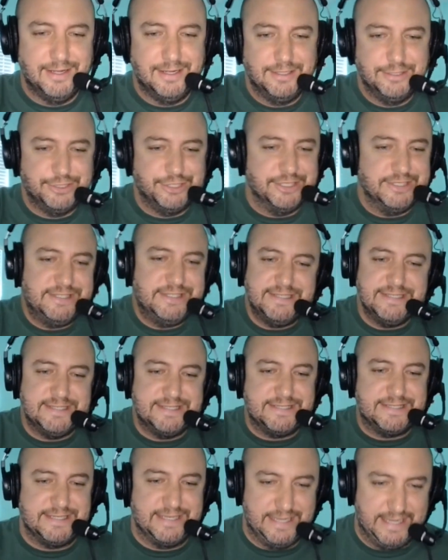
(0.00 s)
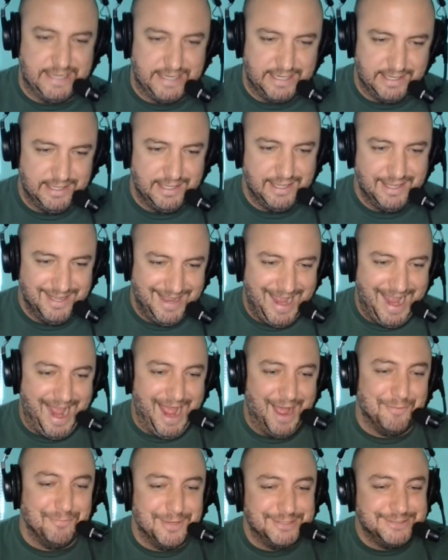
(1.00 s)
just to see
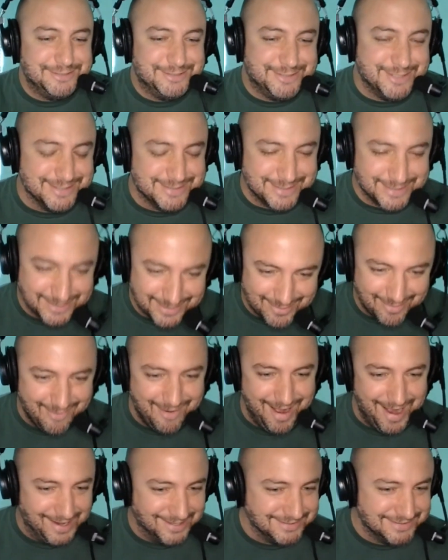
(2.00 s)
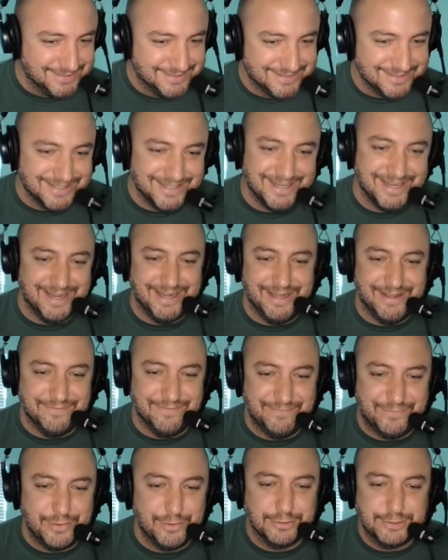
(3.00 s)
how much does it cost
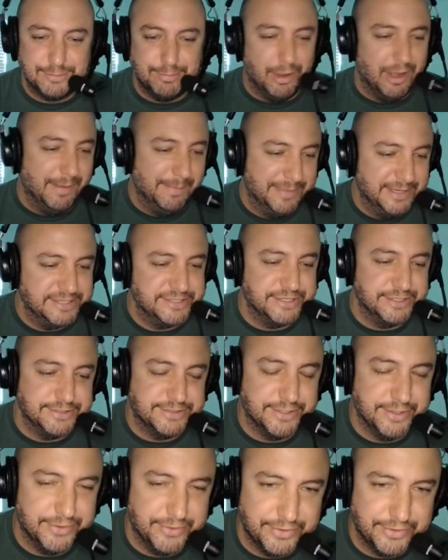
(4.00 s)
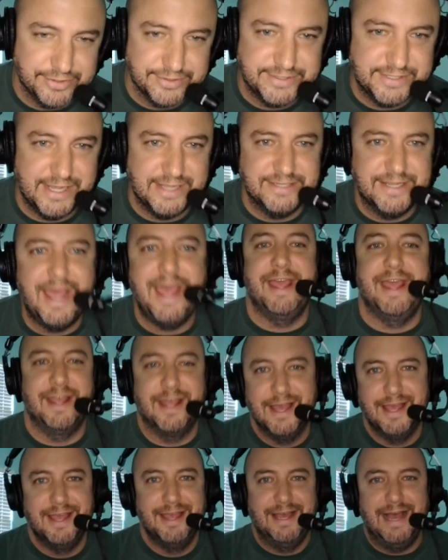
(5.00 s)
if your small business owner says, hey,
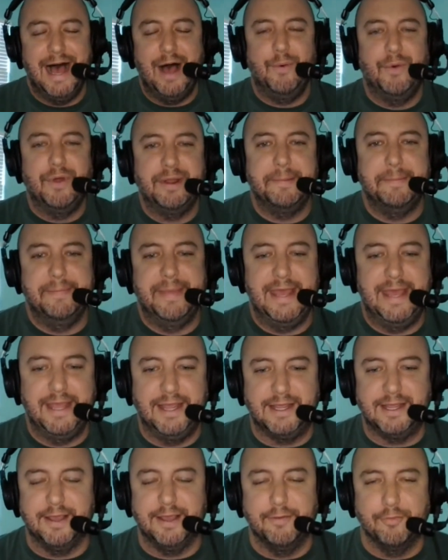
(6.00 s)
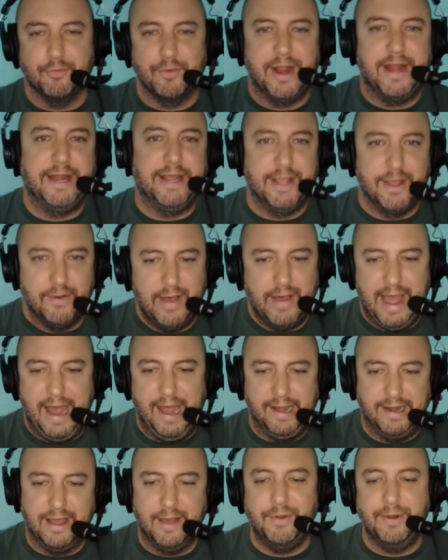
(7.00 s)
I want to make a radio
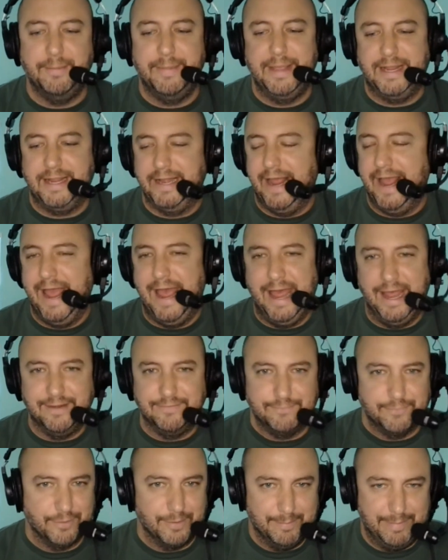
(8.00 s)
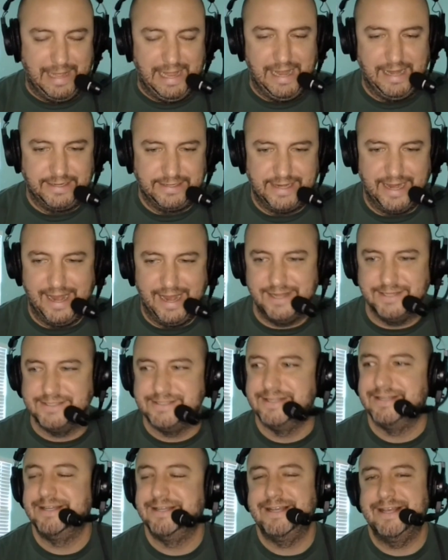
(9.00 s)
ad. I want to make an ad for a podcast.
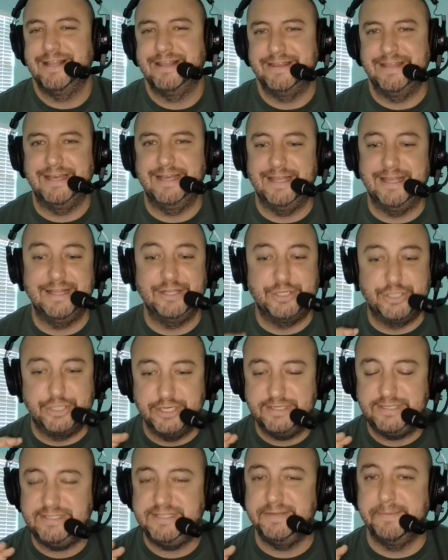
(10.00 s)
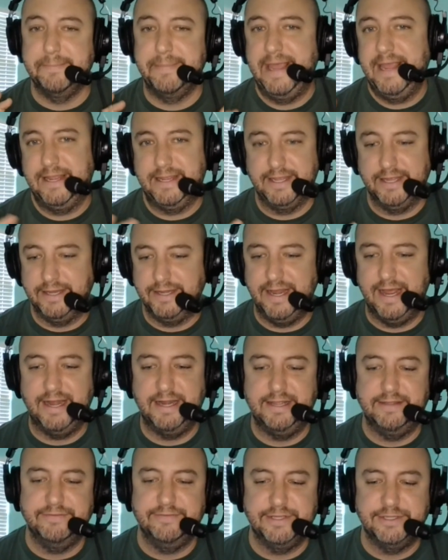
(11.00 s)
That just to make it, not
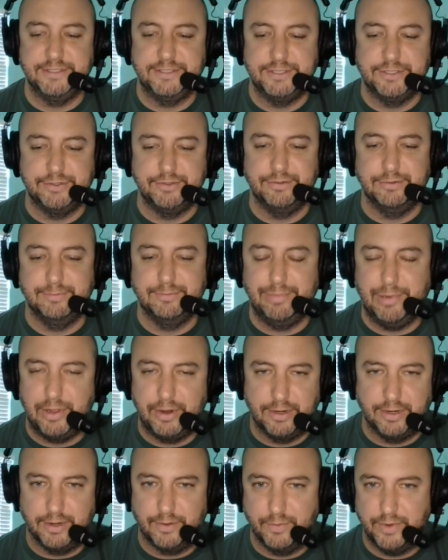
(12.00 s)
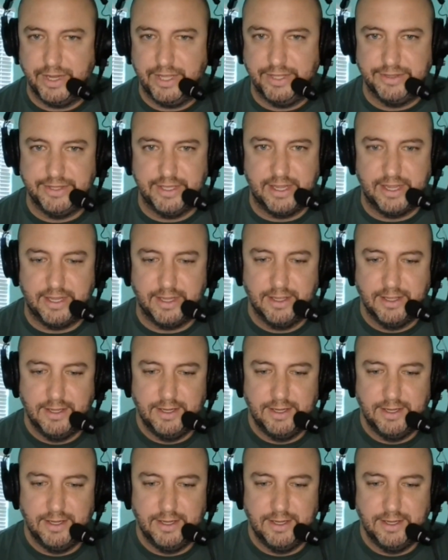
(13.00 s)
even to partner with a